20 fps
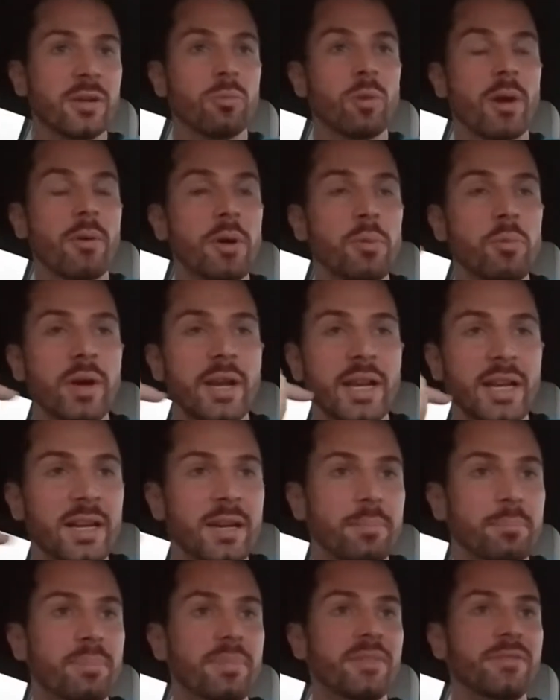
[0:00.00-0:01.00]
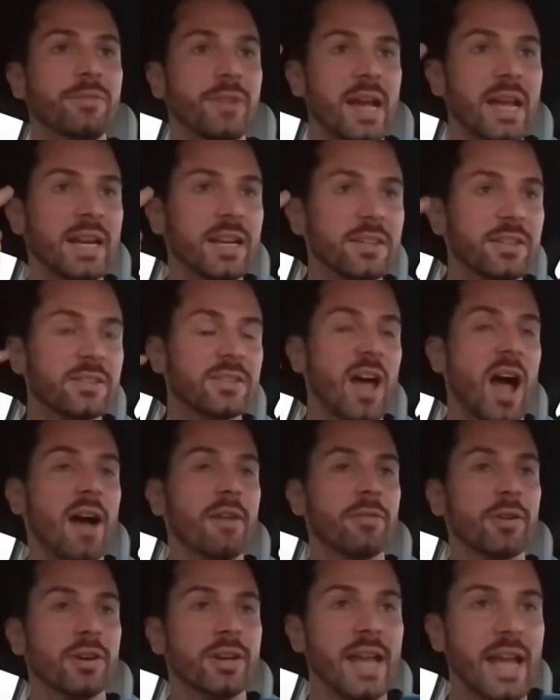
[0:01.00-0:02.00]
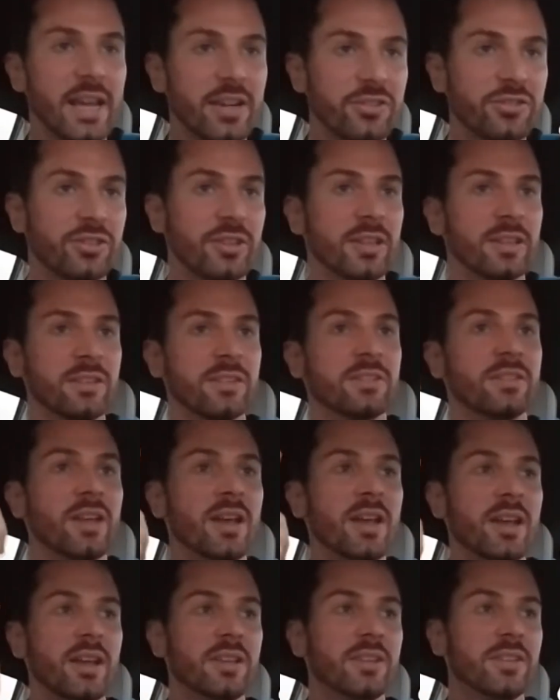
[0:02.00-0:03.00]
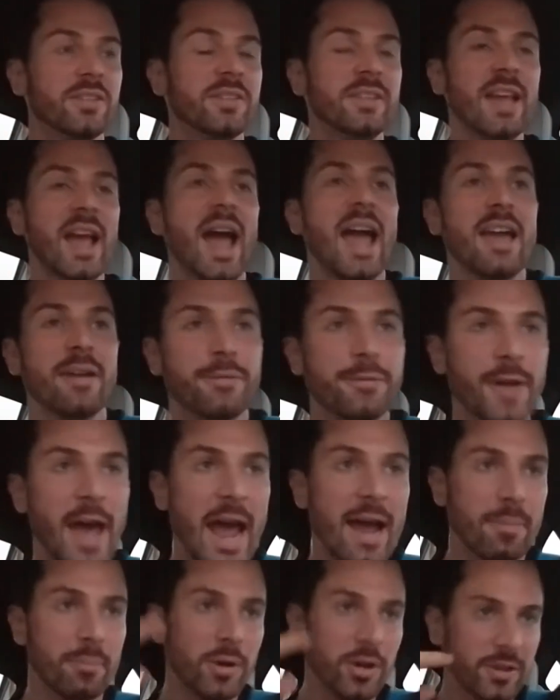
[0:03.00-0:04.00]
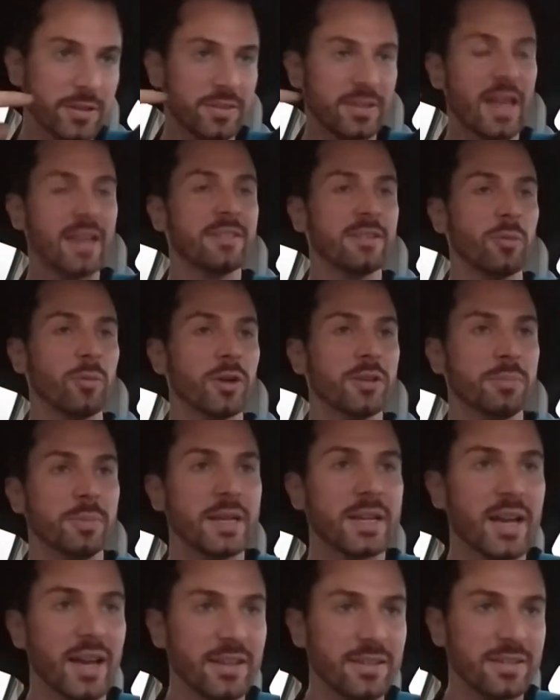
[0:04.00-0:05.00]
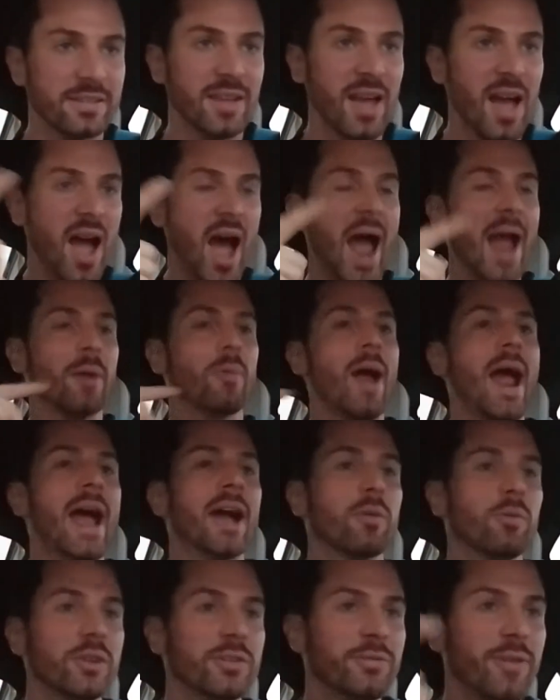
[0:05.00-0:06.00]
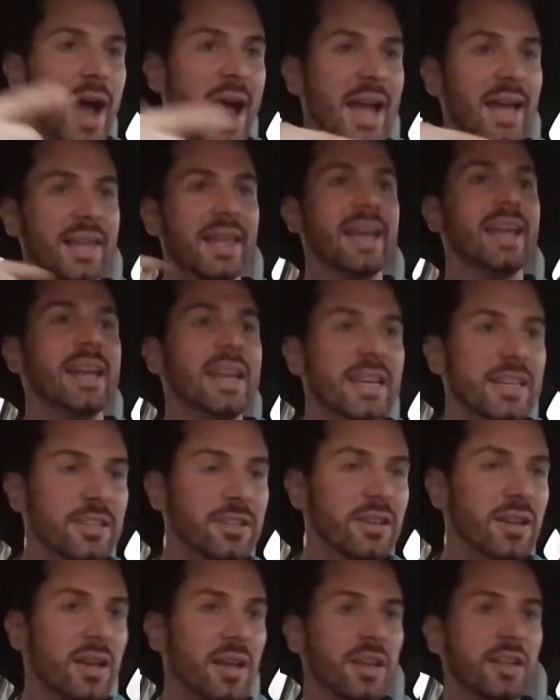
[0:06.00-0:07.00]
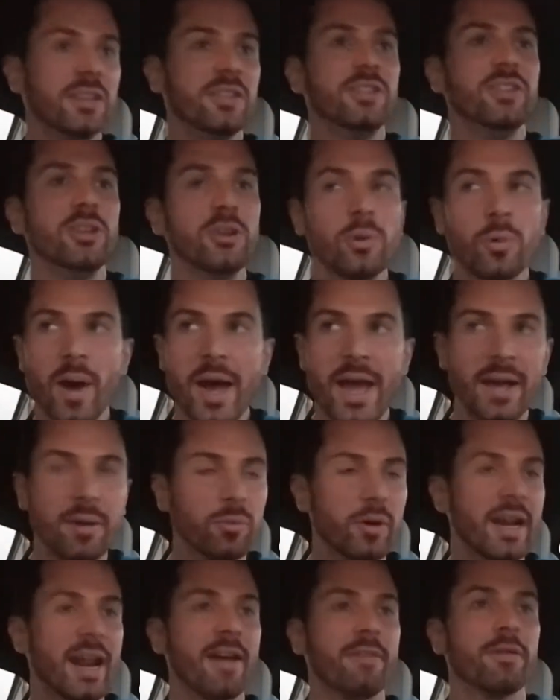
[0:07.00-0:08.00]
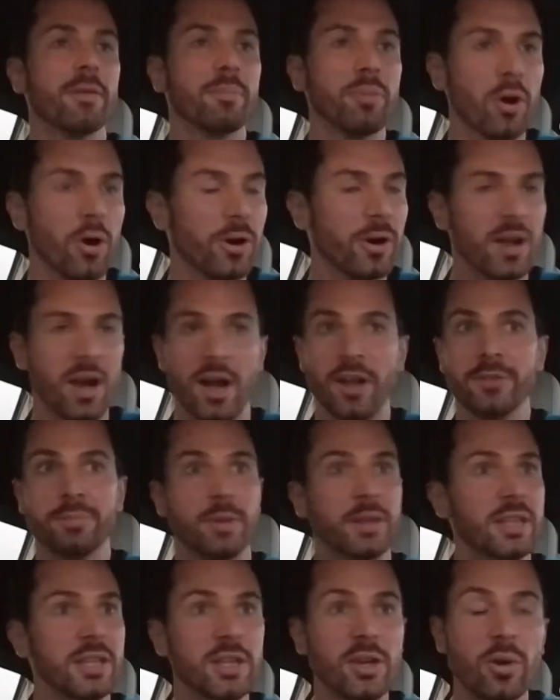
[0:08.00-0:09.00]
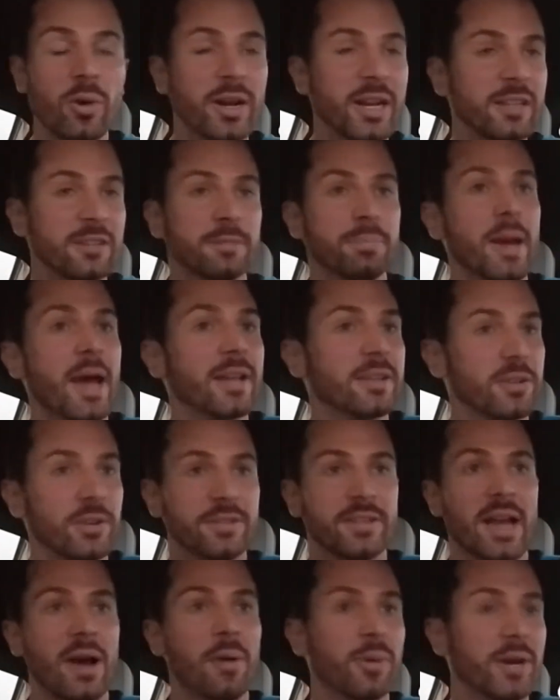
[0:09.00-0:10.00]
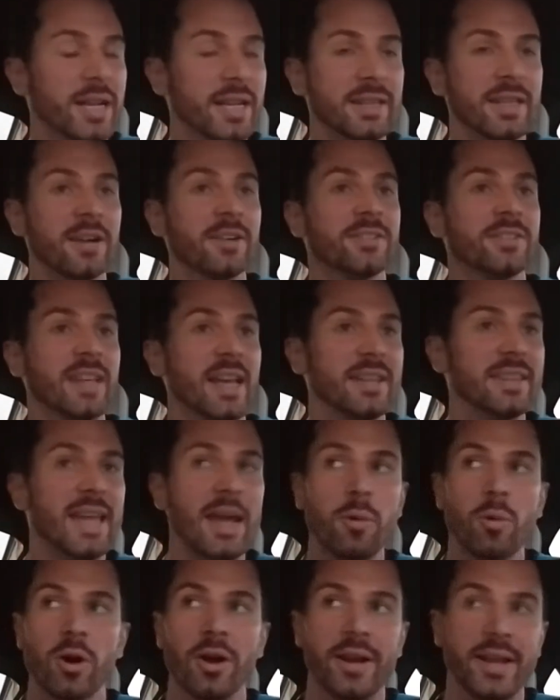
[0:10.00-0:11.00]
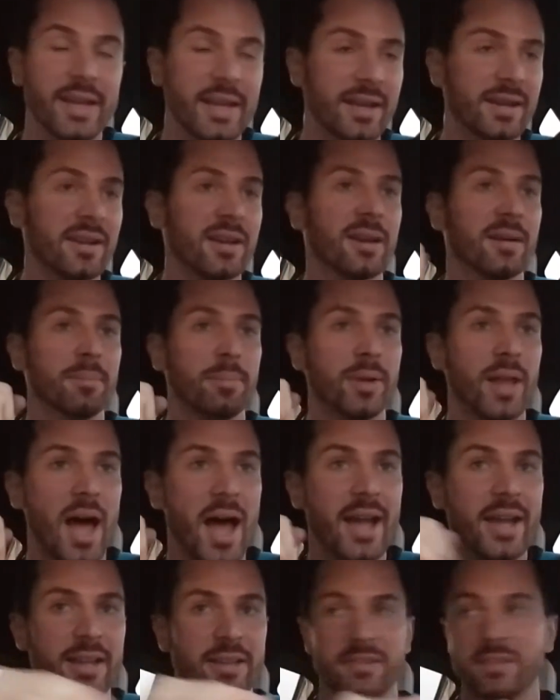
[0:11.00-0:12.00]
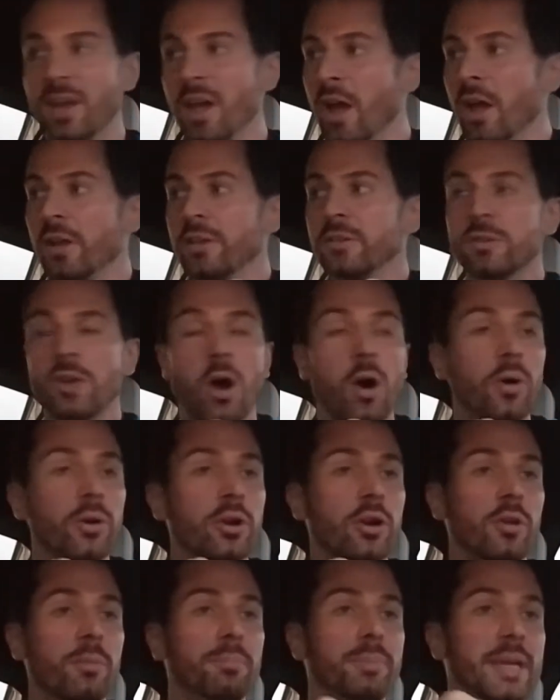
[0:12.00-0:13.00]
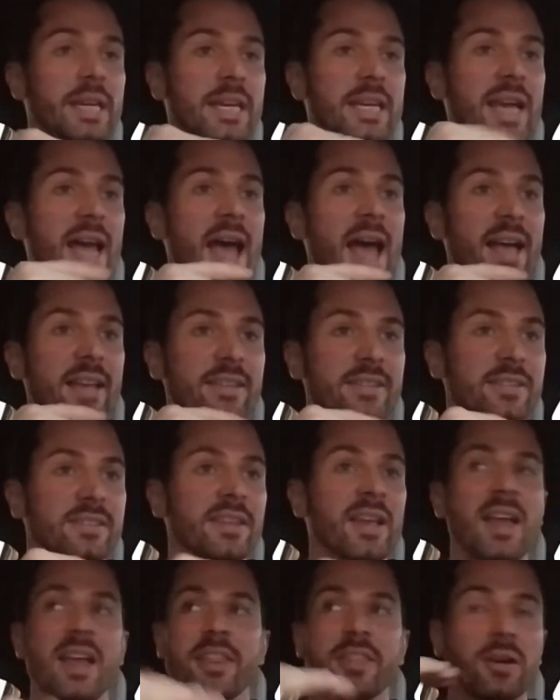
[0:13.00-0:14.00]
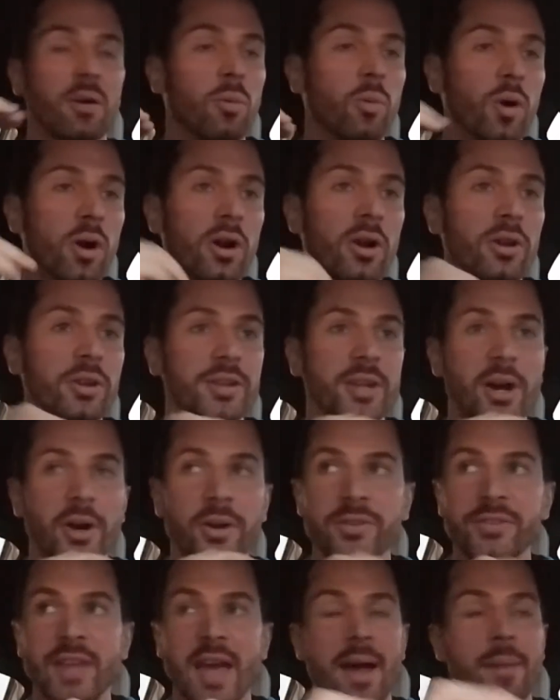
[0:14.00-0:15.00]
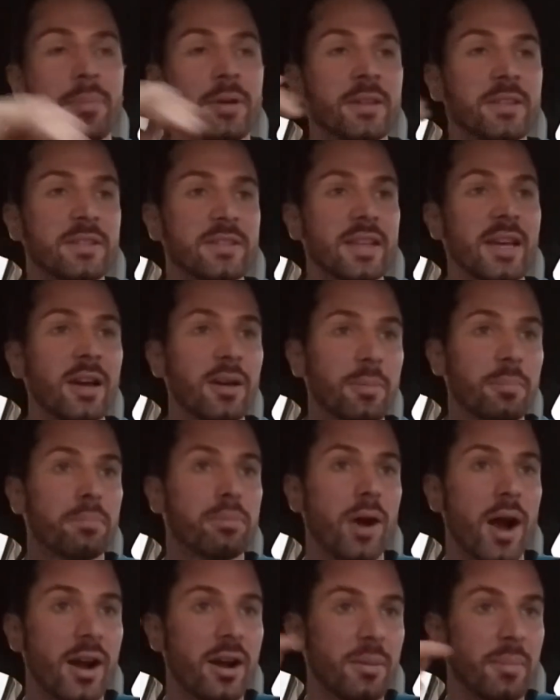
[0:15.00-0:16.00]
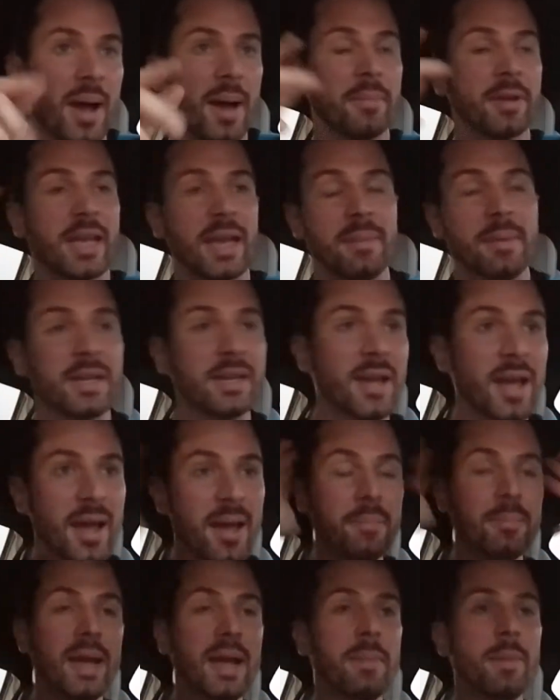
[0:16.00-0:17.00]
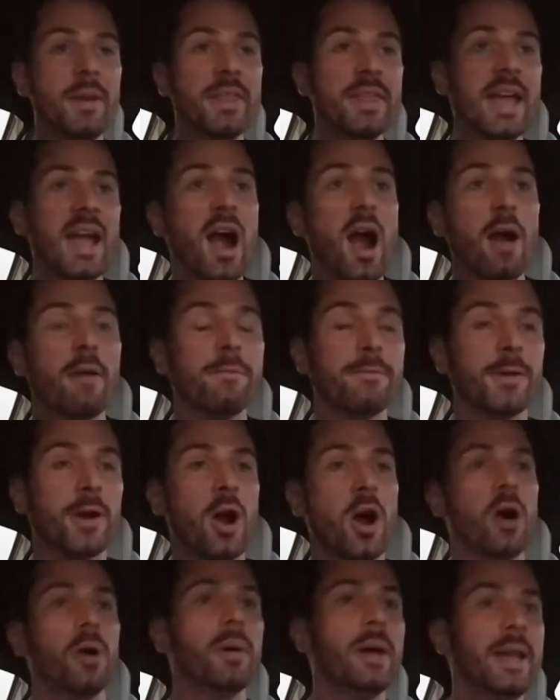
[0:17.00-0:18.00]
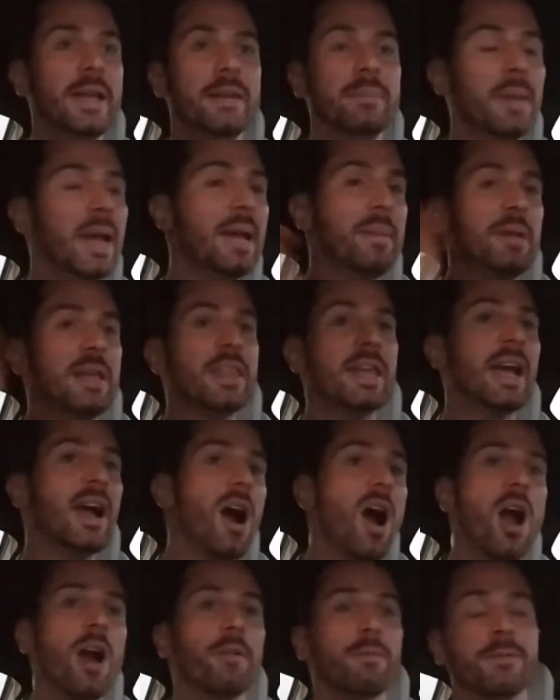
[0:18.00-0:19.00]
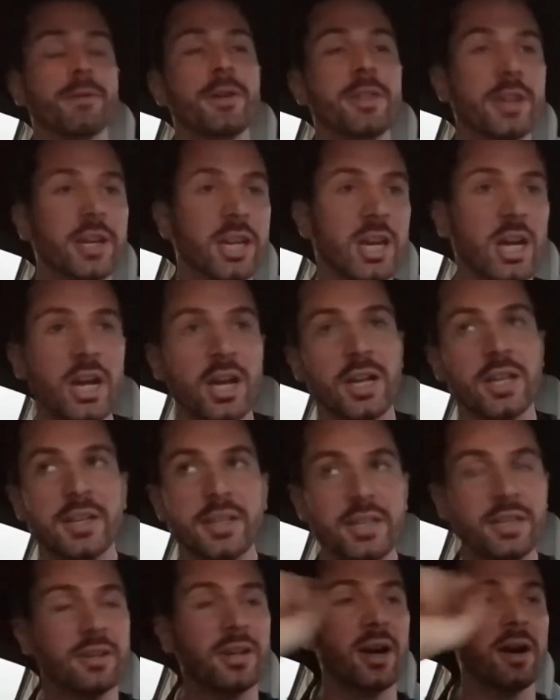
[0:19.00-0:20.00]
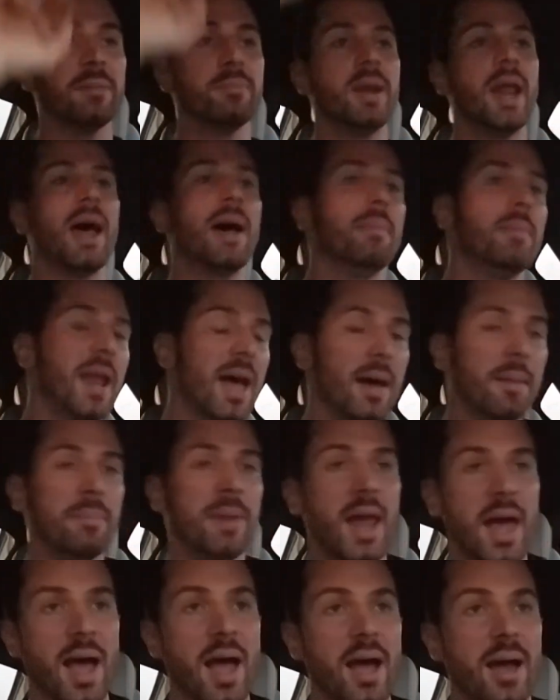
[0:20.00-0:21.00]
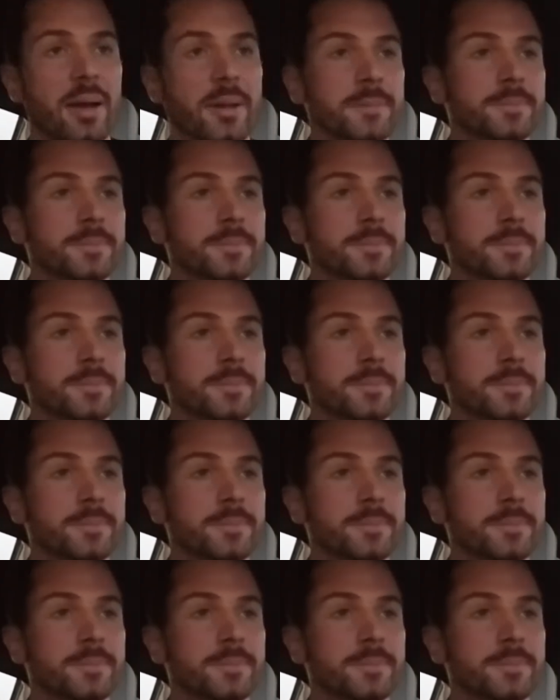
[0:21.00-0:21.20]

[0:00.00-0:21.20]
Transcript: where we went in and invaded sovereign nations, the CIA fact book says it was because Iraq was violating UN whatever protocols, but the UN inspectors that went in there said they were in compliance. Total BS. The world knows that, but still Barack Obama came in. Maybe they are for hope, maybe they are for the good, blah, blah, blah.